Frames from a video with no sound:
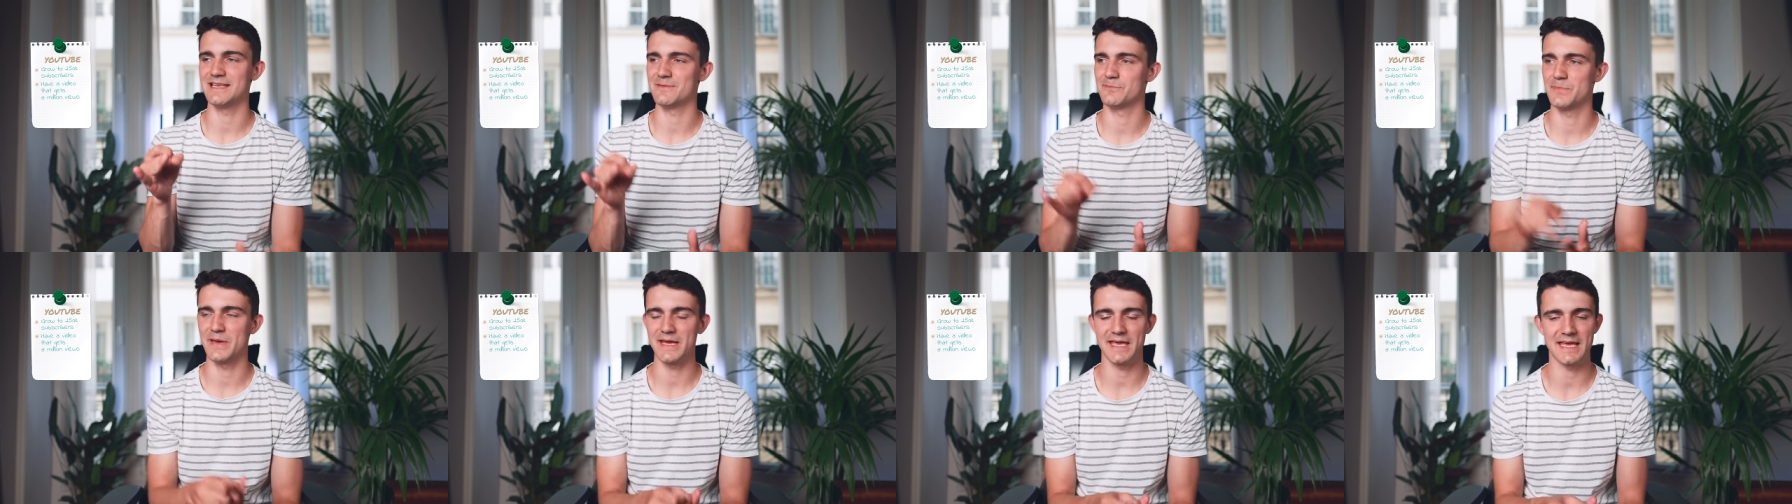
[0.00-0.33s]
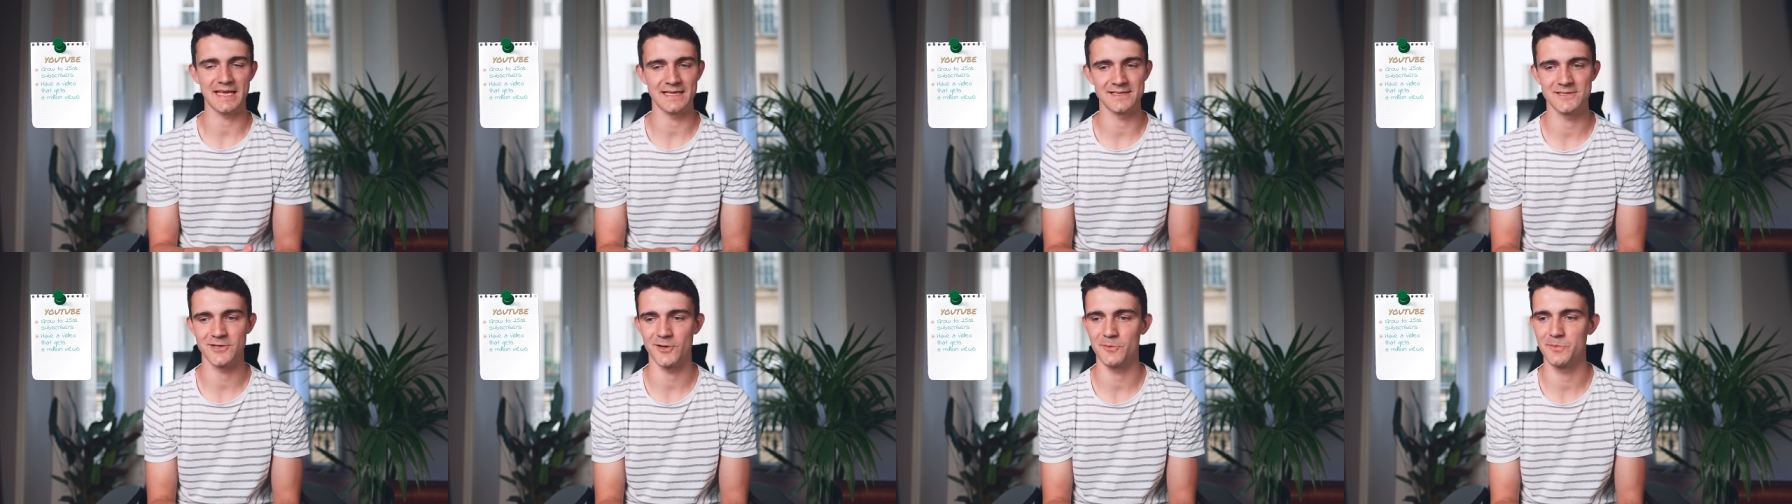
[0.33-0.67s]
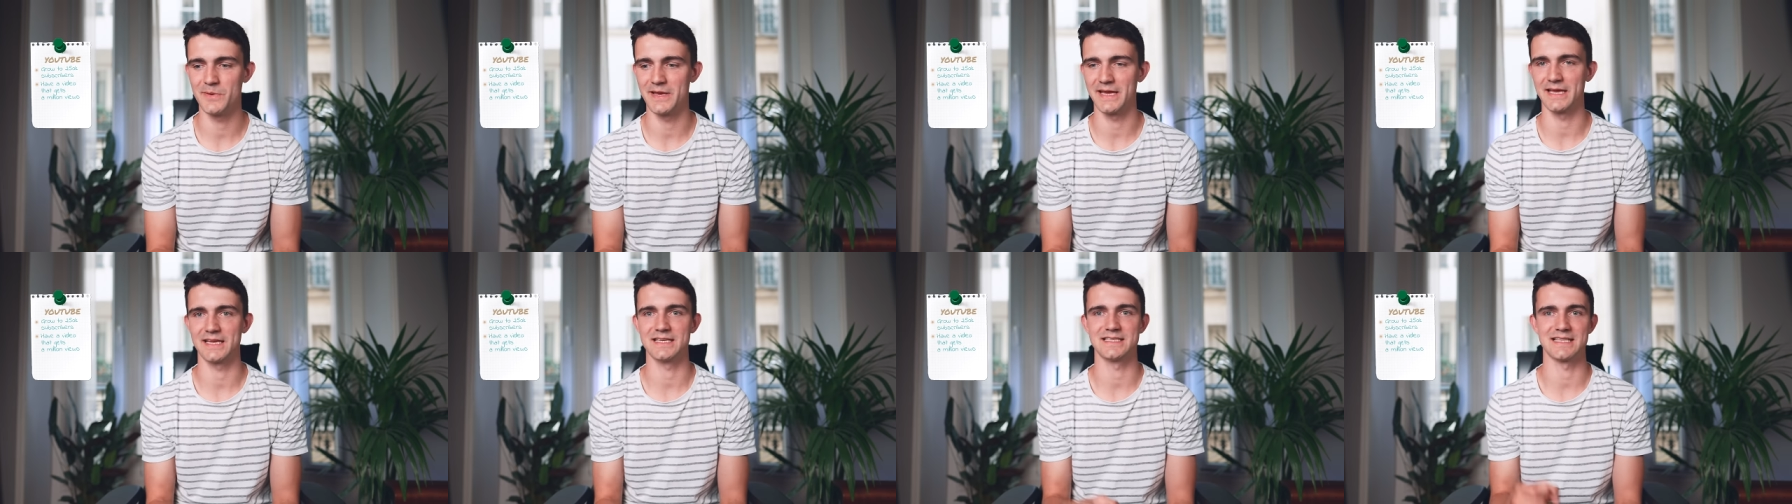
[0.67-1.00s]
picking
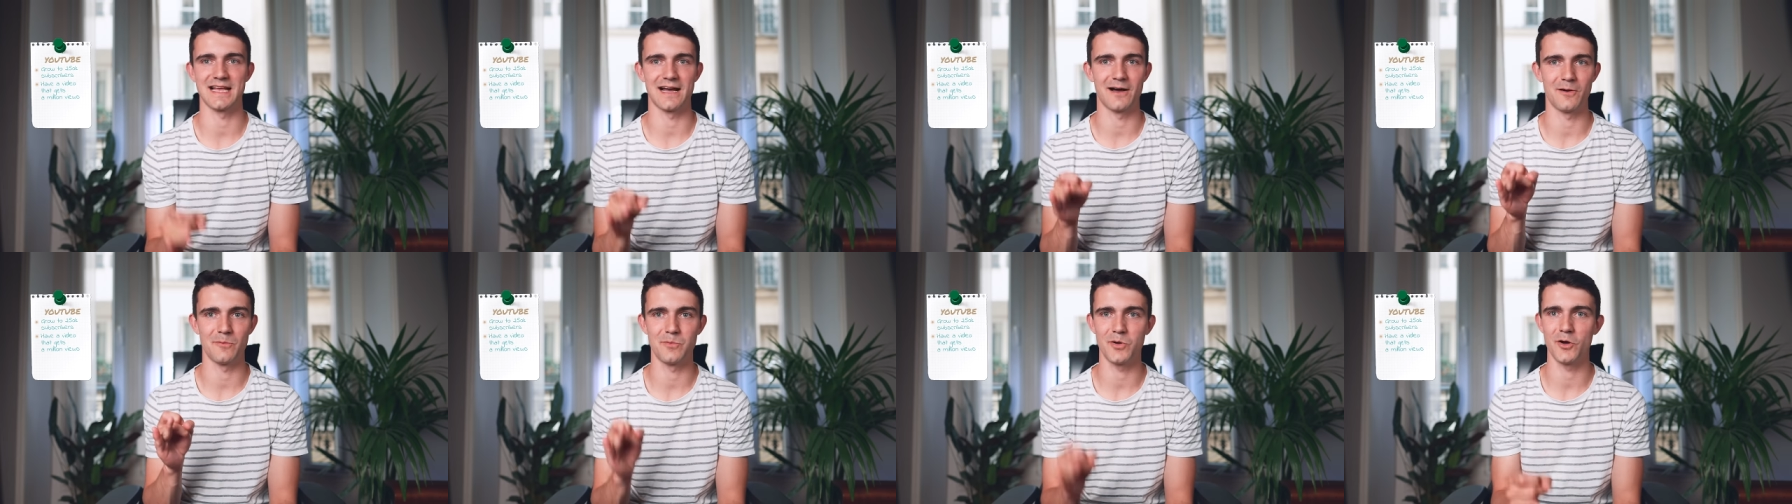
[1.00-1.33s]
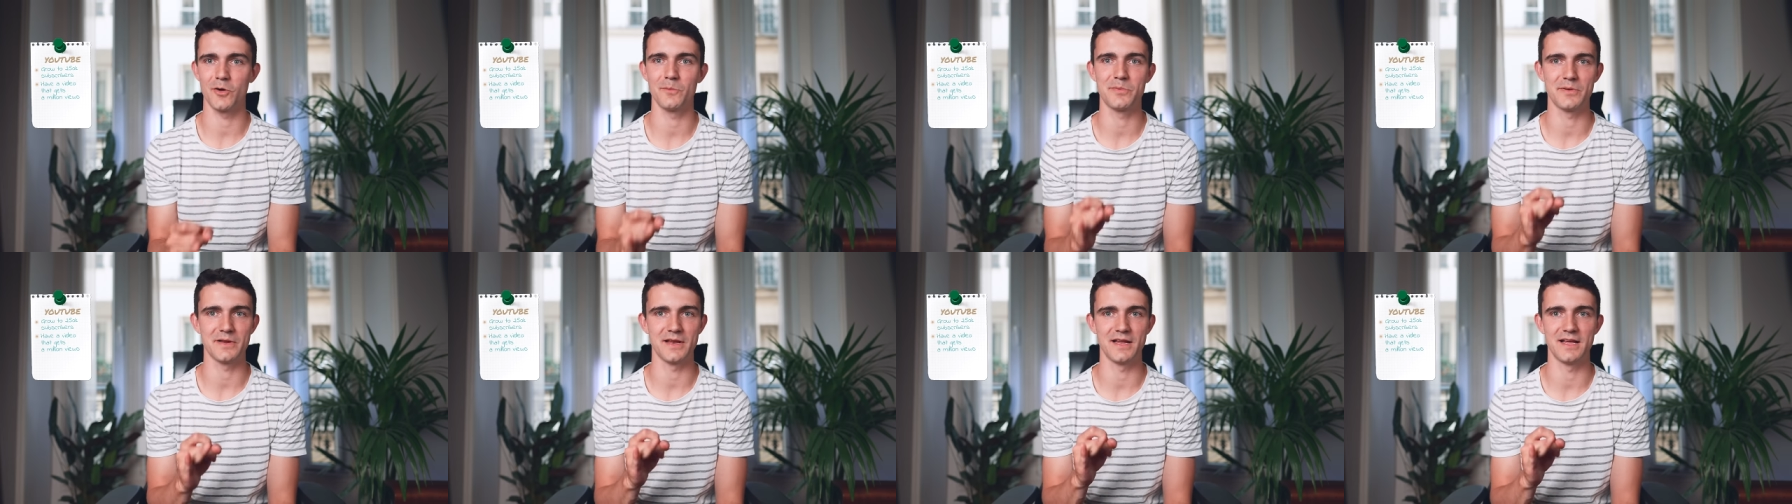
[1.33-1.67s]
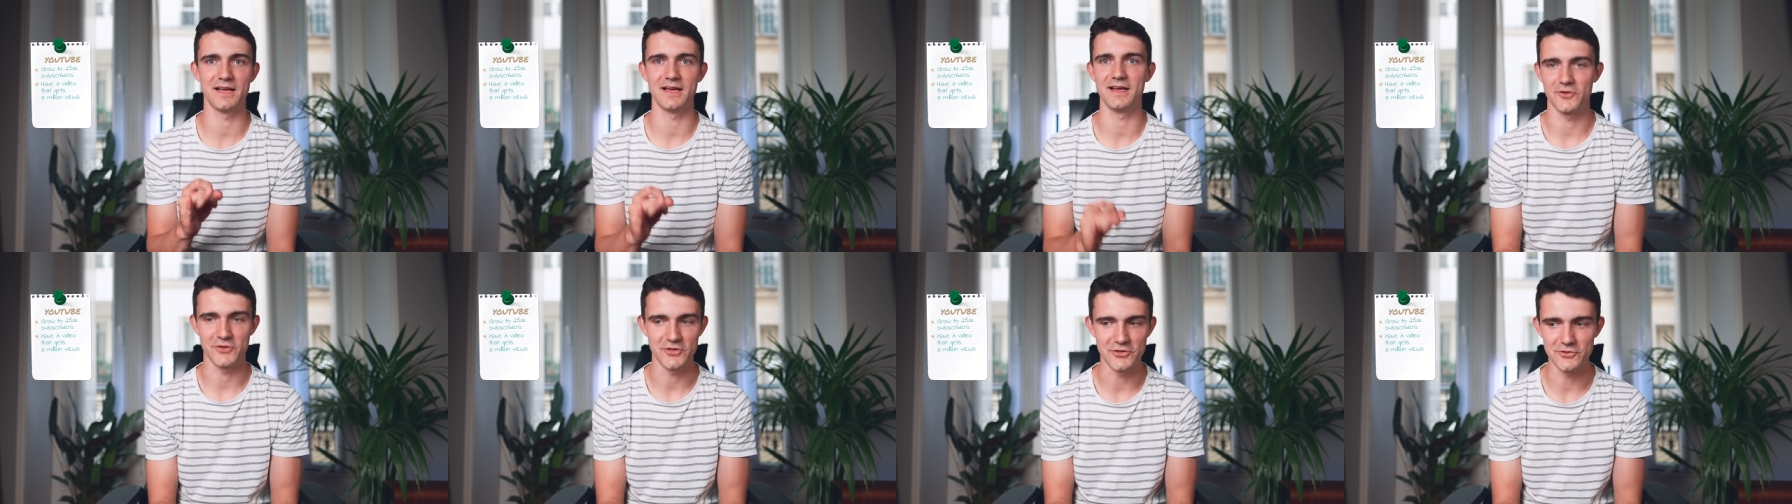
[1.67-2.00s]
topics that are popular
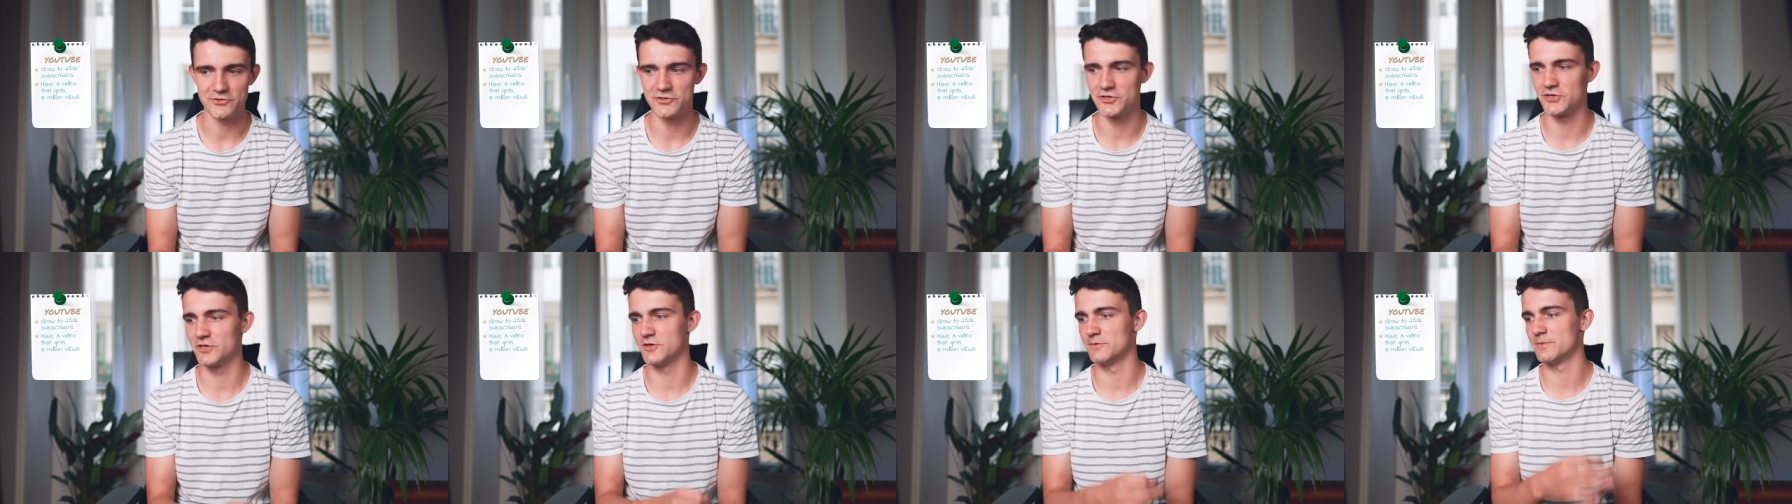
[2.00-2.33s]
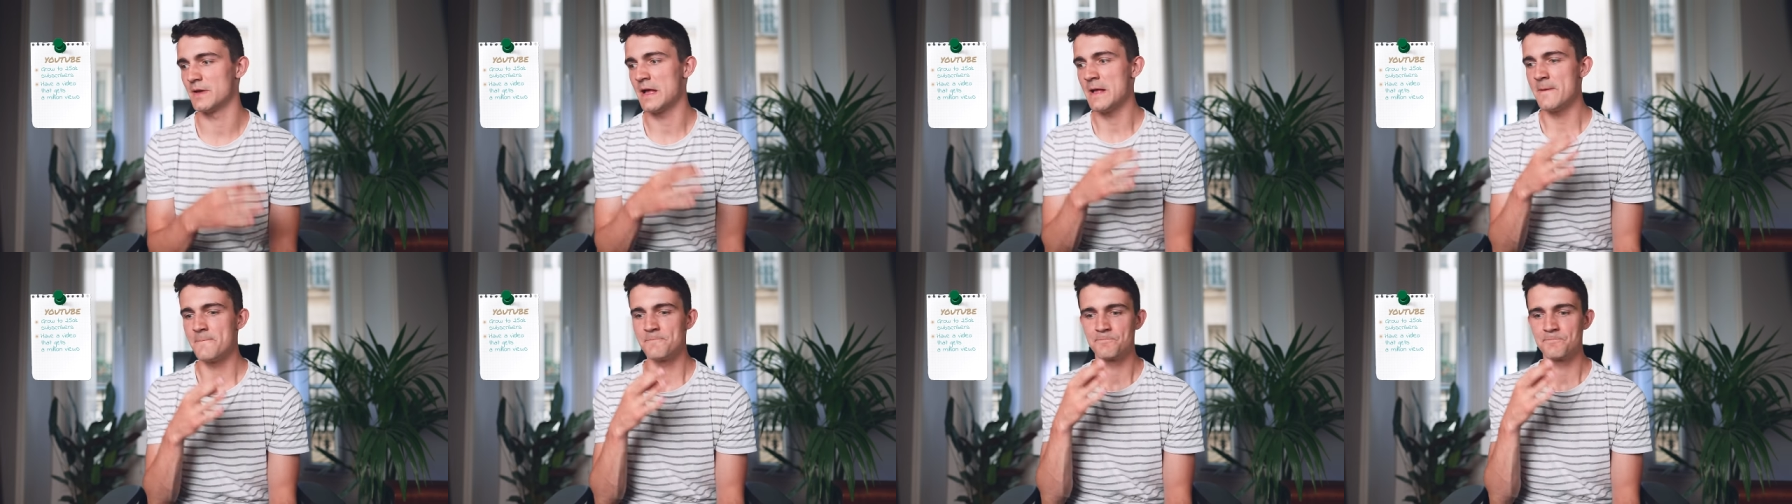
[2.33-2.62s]
on YouTube,